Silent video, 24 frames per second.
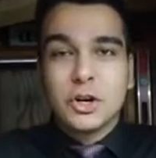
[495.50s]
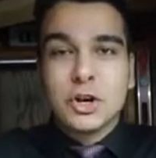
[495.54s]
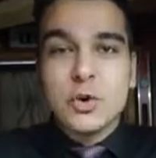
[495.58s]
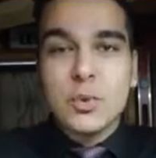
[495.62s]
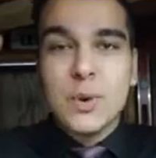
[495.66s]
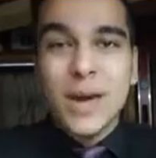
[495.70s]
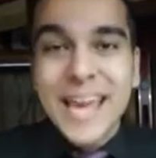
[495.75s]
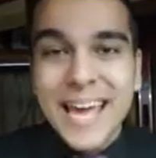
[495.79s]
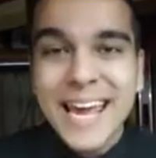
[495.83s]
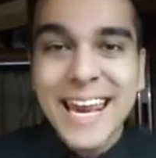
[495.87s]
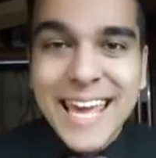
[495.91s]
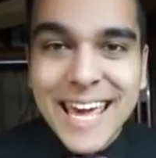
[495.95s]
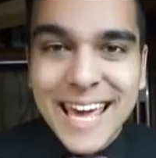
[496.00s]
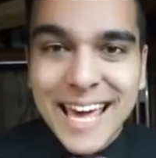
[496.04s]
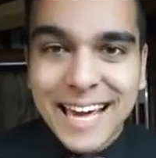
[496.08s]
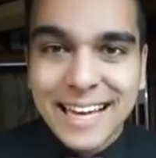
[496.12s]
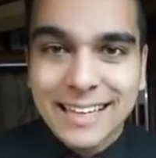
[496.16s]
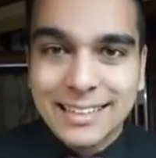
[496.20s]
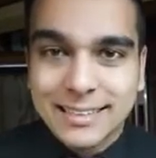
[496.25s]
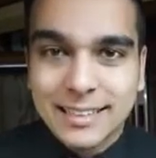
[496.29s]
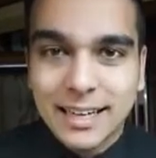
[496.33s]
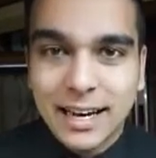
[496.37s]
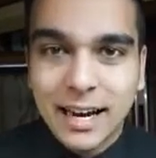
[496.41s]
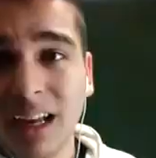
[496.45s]
sure to
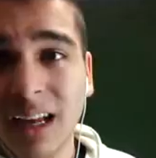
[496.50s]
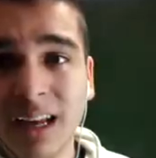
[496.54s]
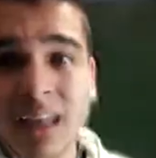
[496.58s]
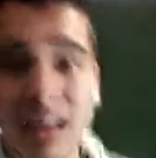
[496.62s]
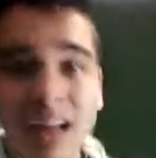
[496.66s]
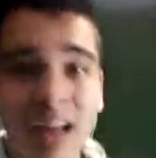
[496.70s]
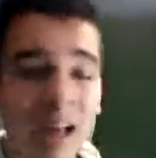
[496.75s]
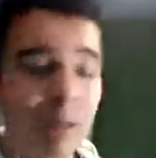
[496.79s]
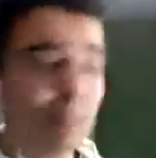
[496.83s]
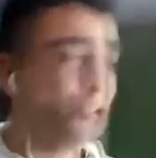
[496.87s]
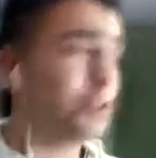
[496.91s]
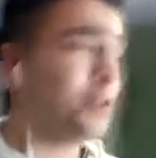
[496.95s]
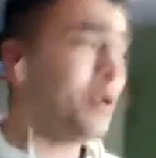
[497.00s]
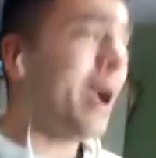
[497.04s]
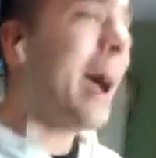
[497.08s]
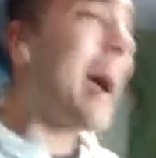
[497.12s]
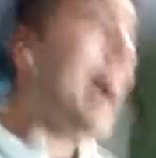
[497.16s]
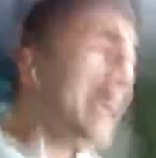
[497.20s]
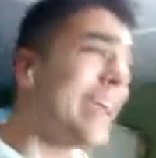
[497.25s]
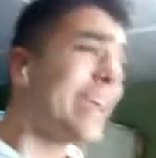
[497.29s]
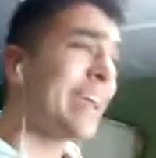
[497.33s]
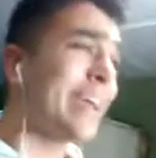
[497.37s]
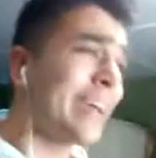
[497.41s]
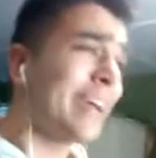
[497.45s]
follow us on
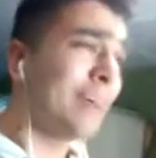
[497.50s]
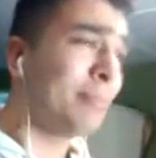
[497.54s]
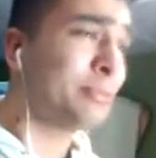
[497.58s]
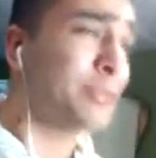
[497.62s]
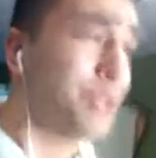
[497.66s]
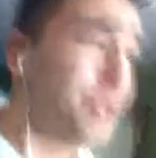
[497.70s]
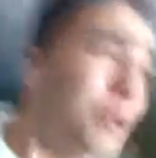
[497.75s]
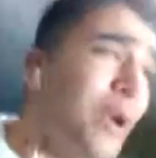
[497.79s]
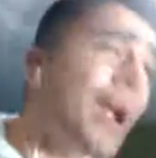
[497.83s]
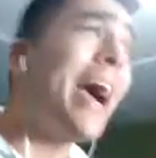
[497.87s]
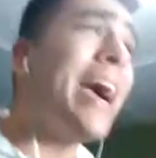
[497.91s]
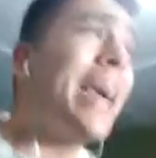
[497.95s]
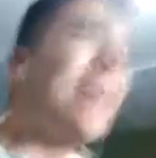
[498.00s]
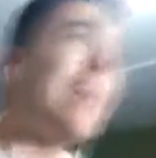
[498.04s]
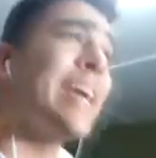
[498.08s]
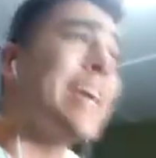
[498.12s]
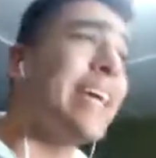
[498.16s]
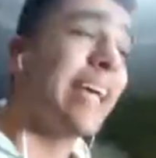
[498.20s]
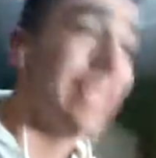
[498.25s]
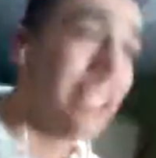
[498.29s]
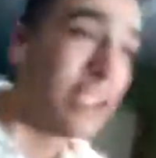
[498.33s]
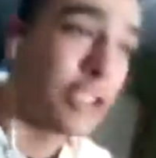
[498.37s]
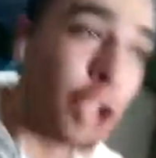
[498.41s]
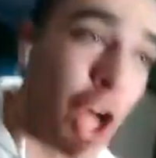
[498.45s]
Instagram and Twitter
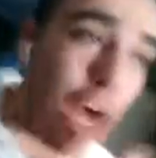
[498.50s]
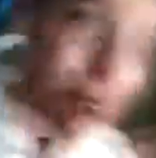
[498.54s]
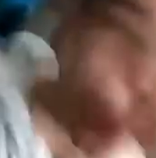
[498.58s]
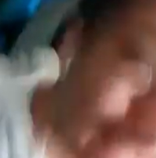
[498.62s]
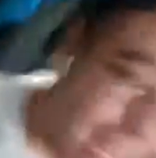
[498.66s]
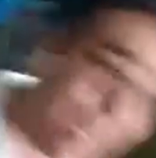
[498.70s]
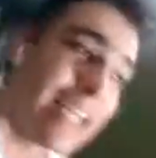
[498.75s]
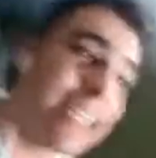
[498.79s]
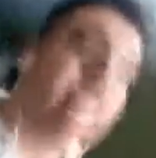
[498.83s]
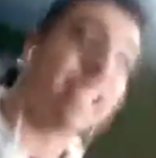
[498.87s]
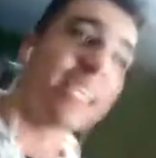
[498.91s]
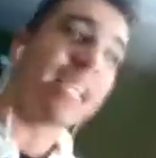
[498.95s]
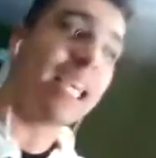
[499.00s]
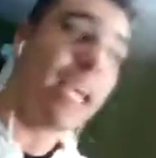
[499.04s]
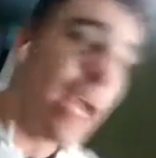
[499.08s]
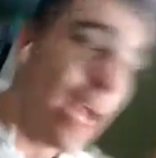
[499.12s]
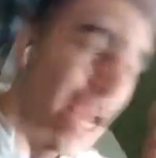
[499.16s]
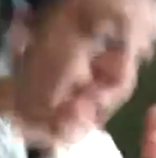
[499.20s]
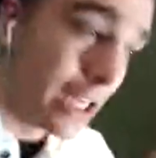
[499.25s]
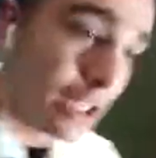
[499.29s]
we